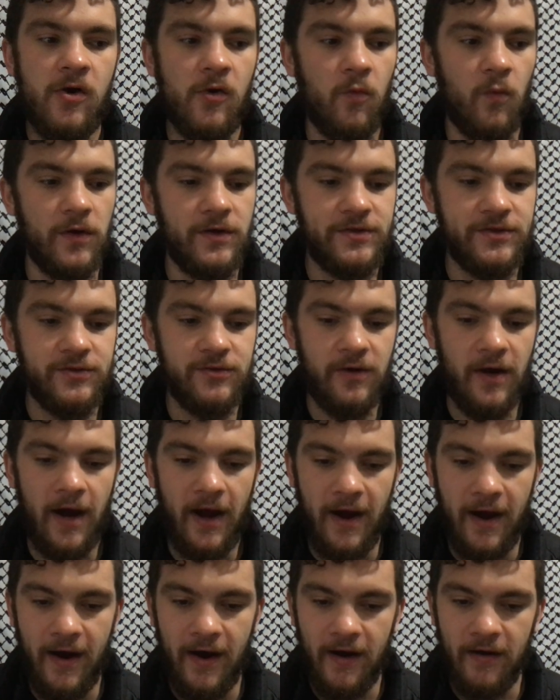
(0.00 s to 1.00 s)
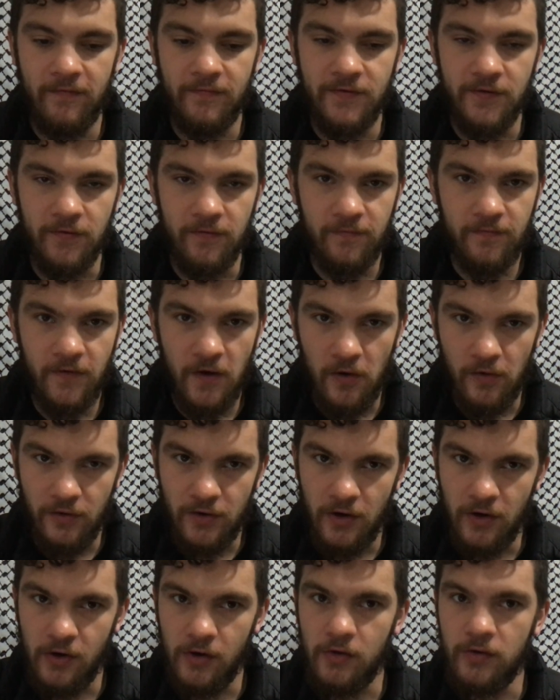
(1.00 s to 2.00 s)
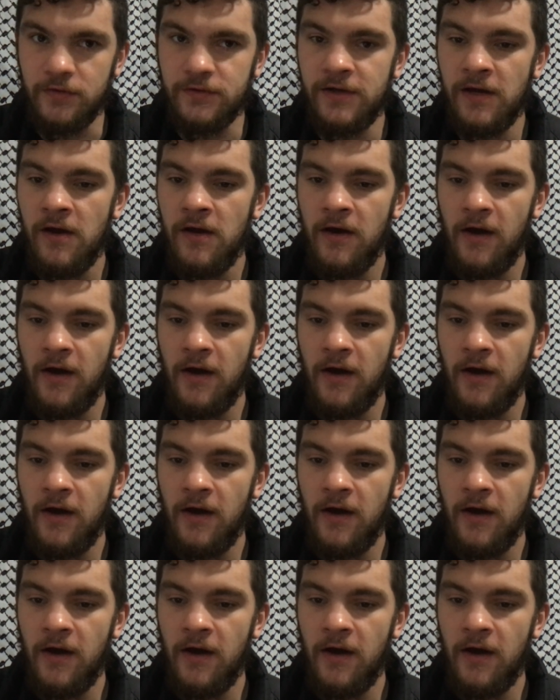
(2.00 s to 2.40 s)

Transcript: once you have your photos,